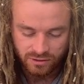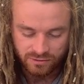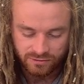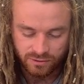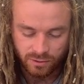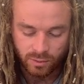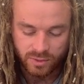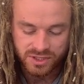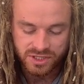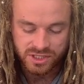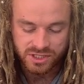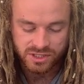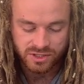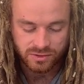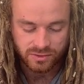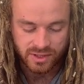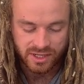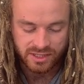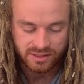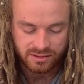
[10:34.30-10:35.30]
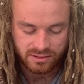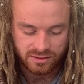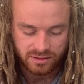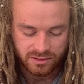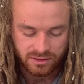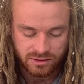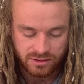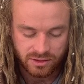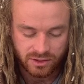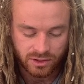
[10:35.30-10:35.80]
For which is greater,
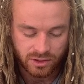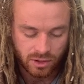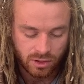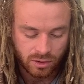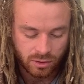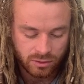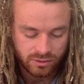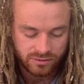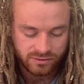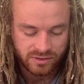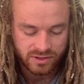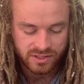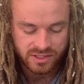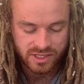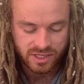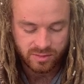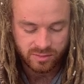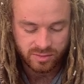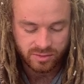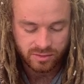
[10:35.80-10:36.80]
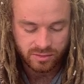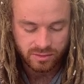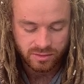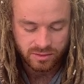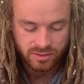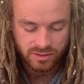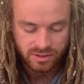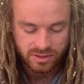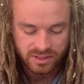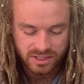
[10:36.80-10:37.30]
the gold of the temple
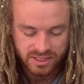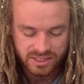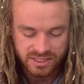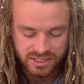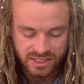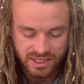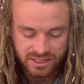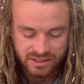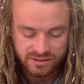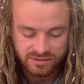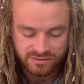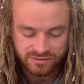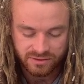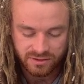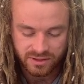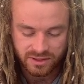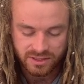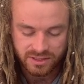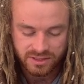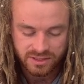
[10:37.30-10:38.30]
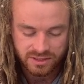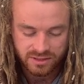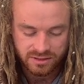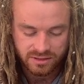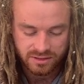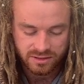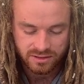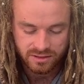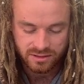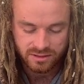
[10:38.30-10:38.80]
that sanctifies
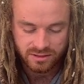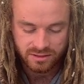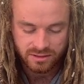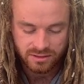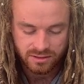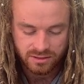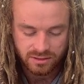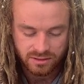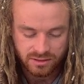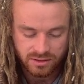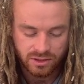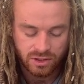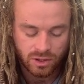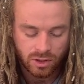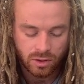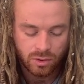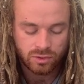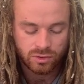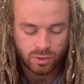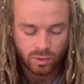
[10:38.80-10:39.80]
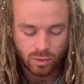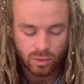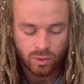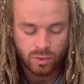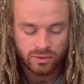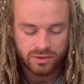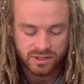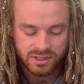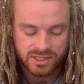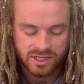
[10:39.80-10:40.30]
the gold,
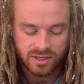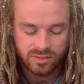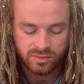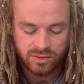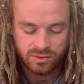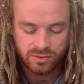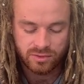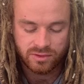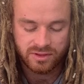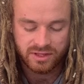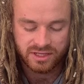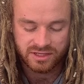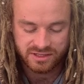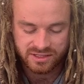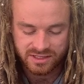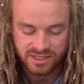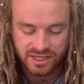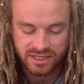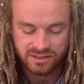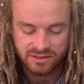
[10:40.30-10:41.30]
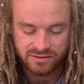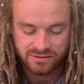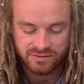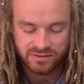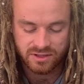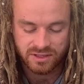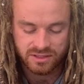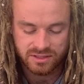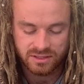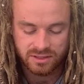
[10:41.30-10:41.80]
or the temple that
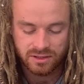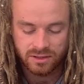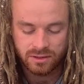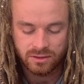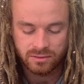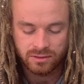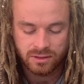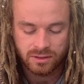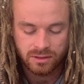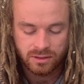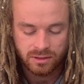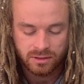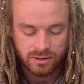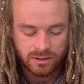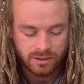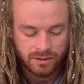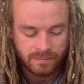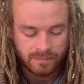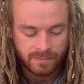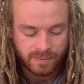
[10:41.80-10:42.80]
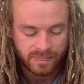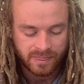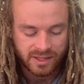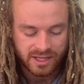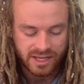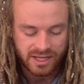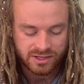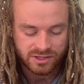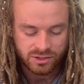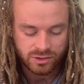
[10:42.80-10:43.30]
sanctifies the gold?
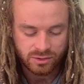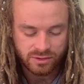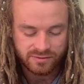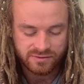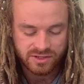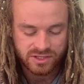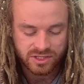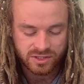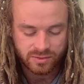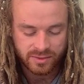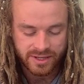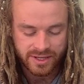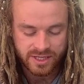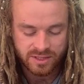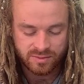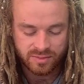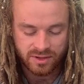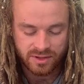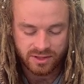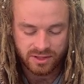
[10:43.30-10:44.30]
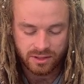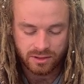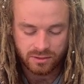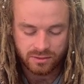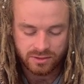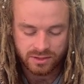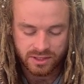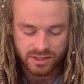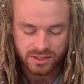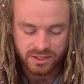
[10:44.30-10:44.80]
And whoever swears by the
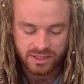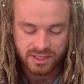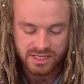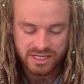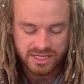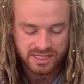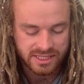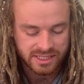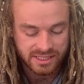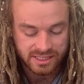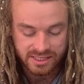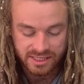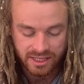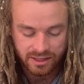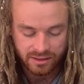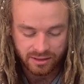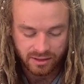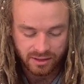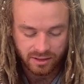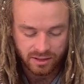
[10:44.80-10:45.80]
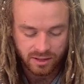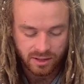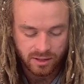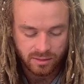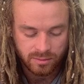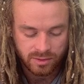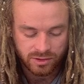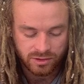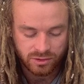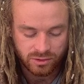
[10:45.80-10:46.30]
altar, it is nothing,
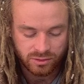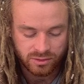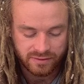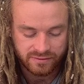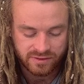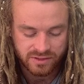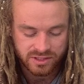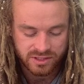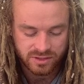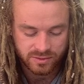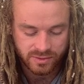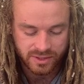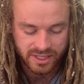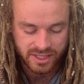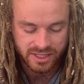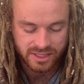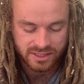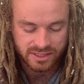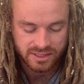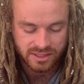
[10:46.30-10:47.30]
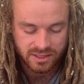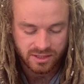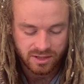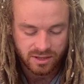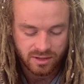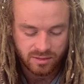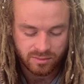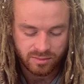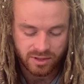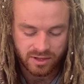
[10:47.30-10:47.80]
but whoever swears
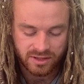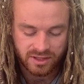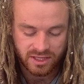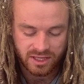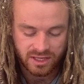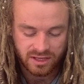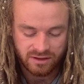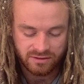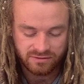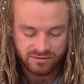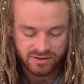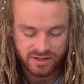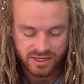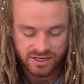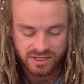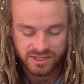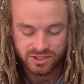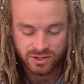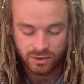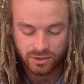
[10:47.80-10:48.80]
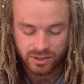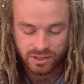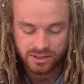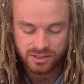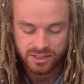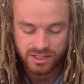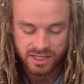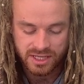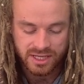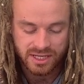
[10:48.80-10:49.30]
by the gift that is on
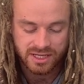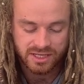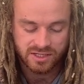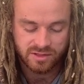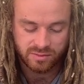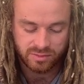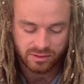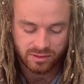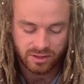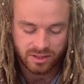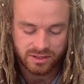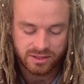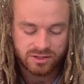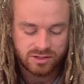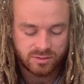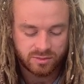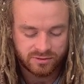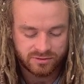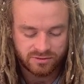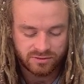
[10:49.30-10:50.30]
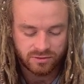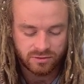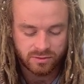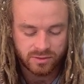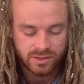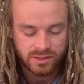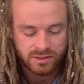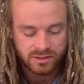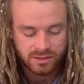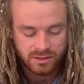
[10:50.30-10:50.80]
it, he is obliged to perform
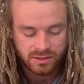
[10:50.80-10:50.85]
it.